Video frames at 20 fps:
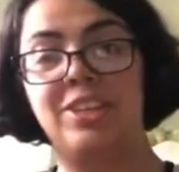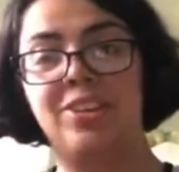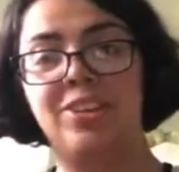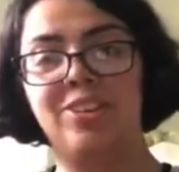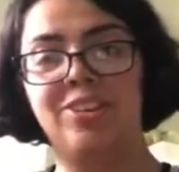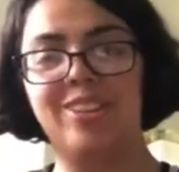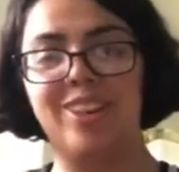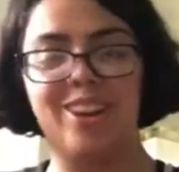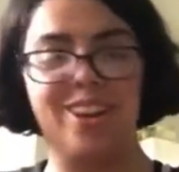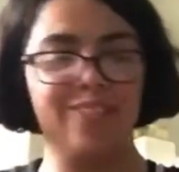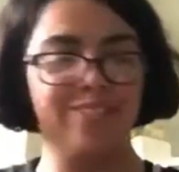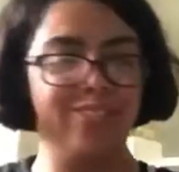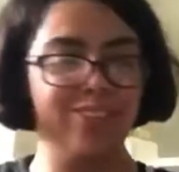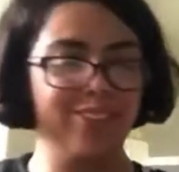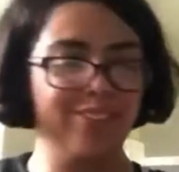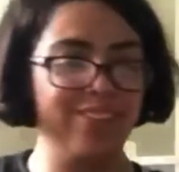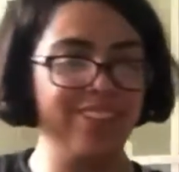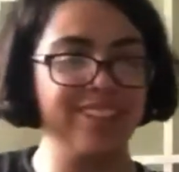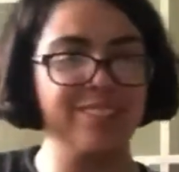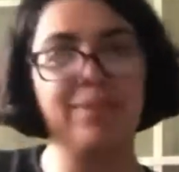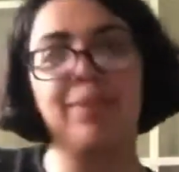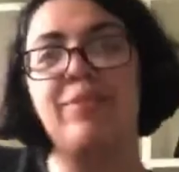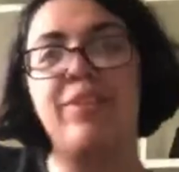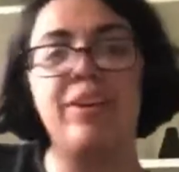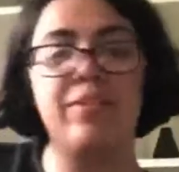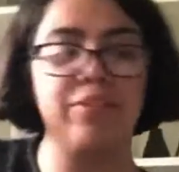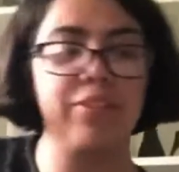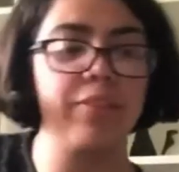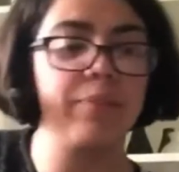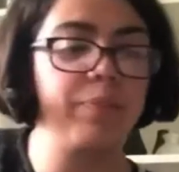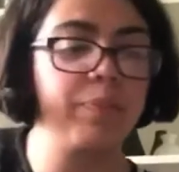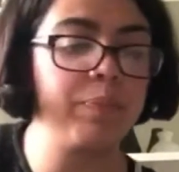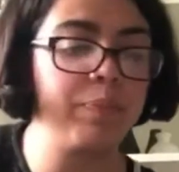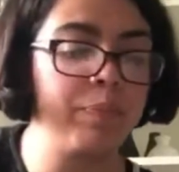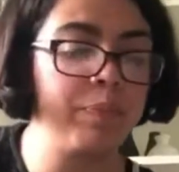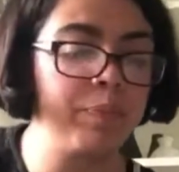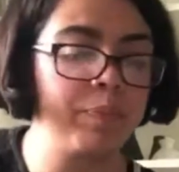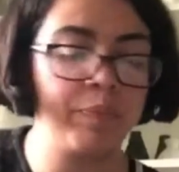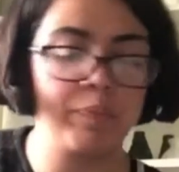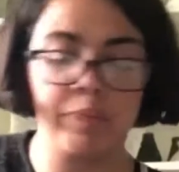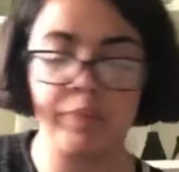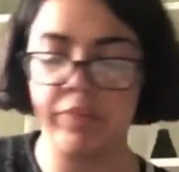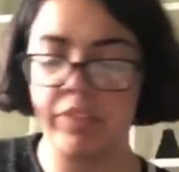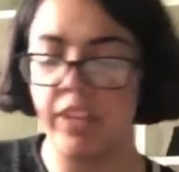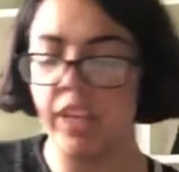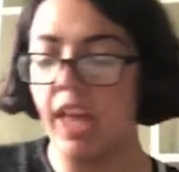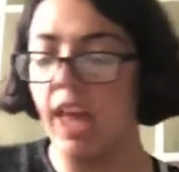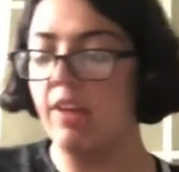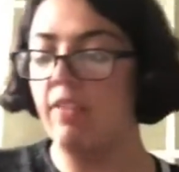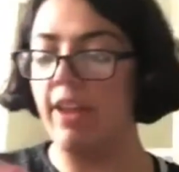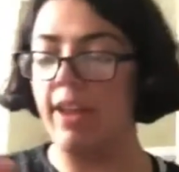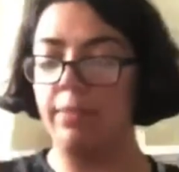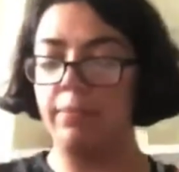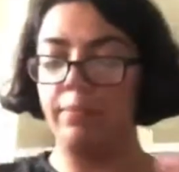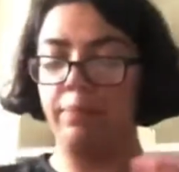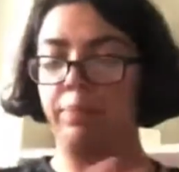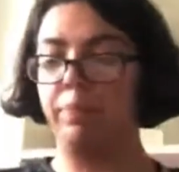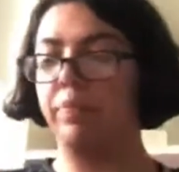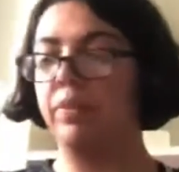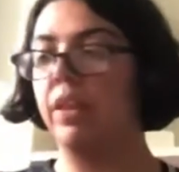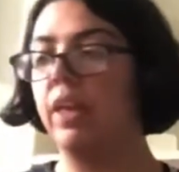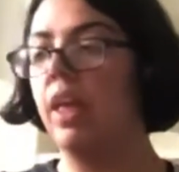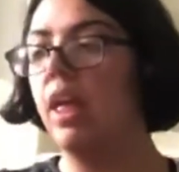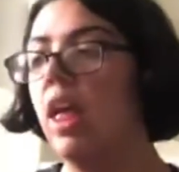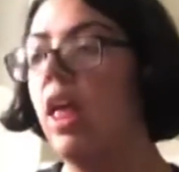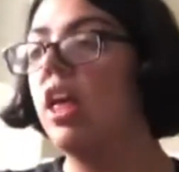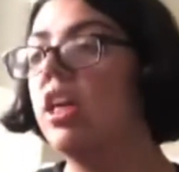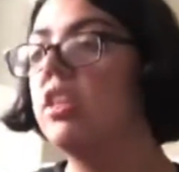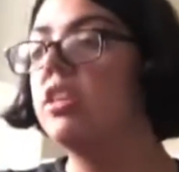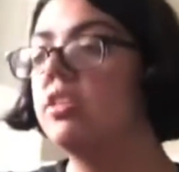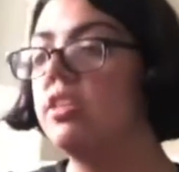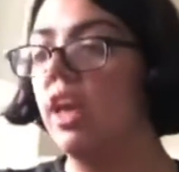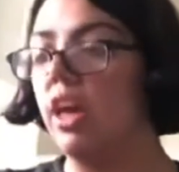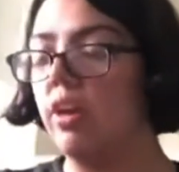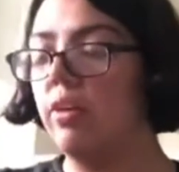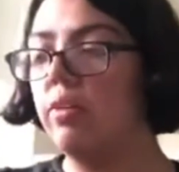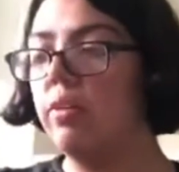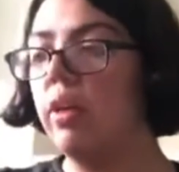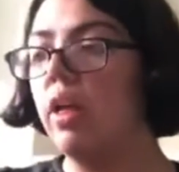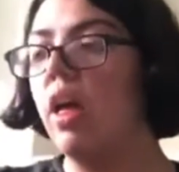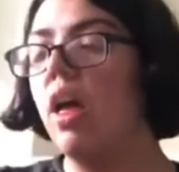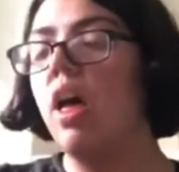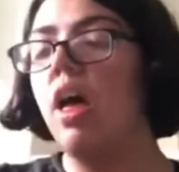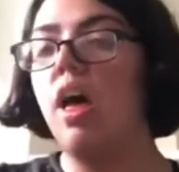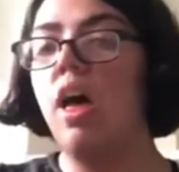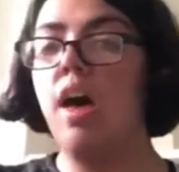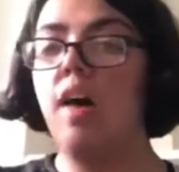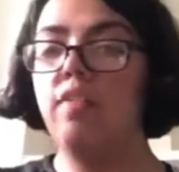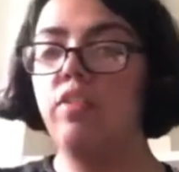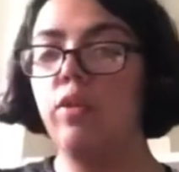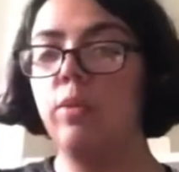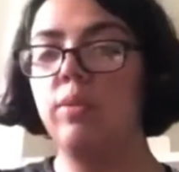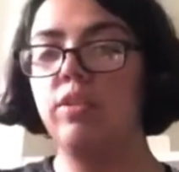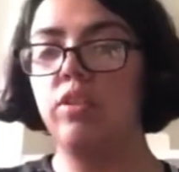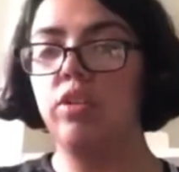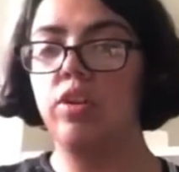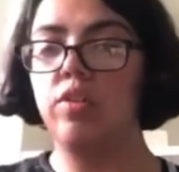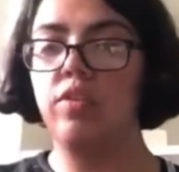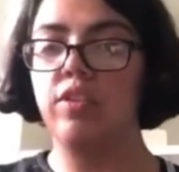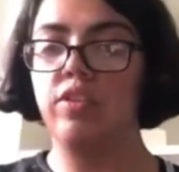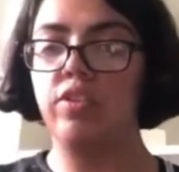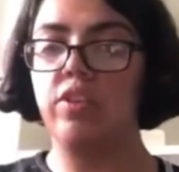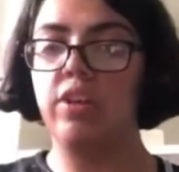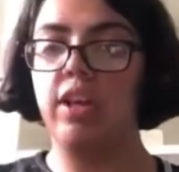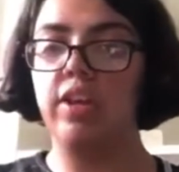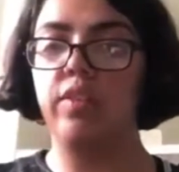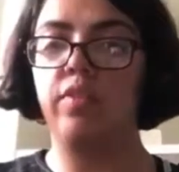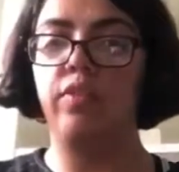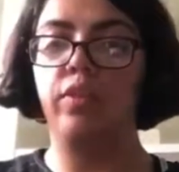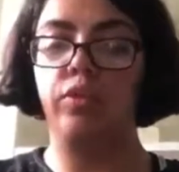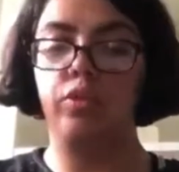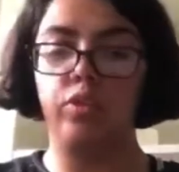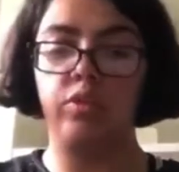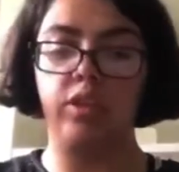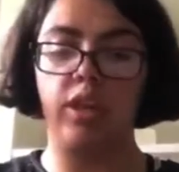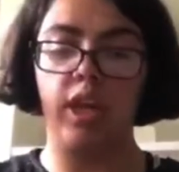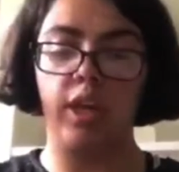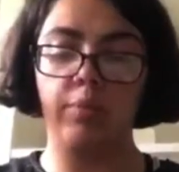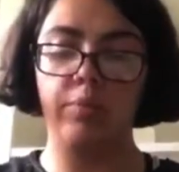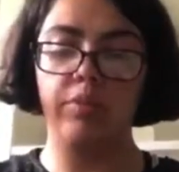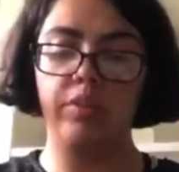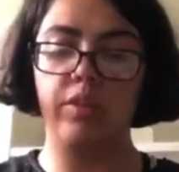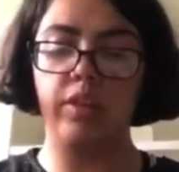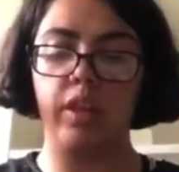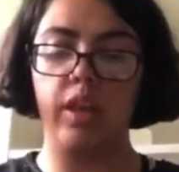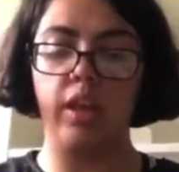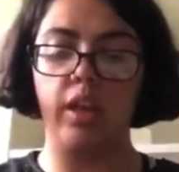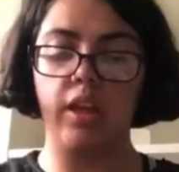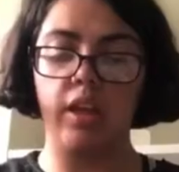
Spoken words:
cute. I love Toothless, my favorite. All right. So after we went to Universal Orlando for two times,